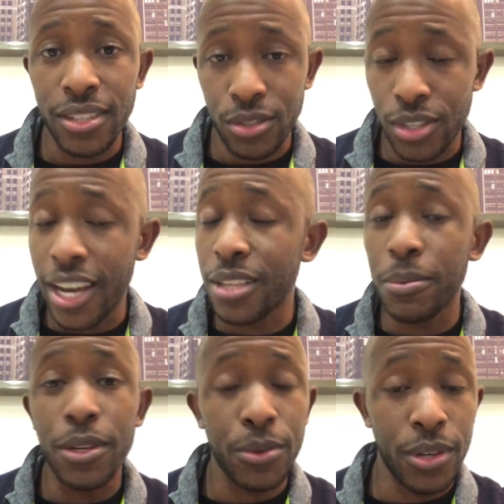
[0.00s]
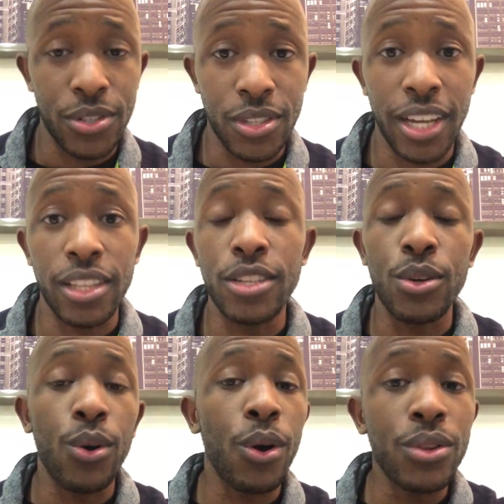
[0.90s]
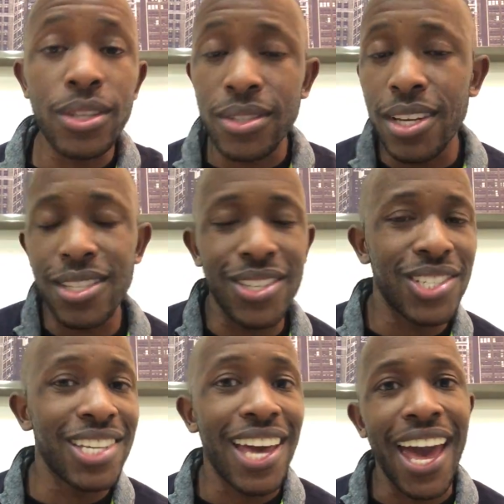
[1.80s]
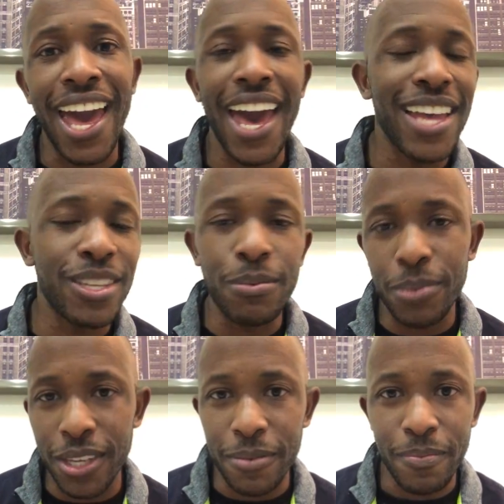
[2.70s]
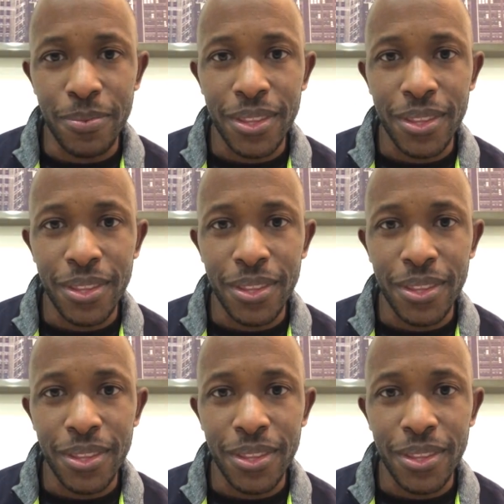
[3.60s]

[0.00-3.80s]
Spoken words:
So she had to be a Christian. Like, these are all these things that she had to be.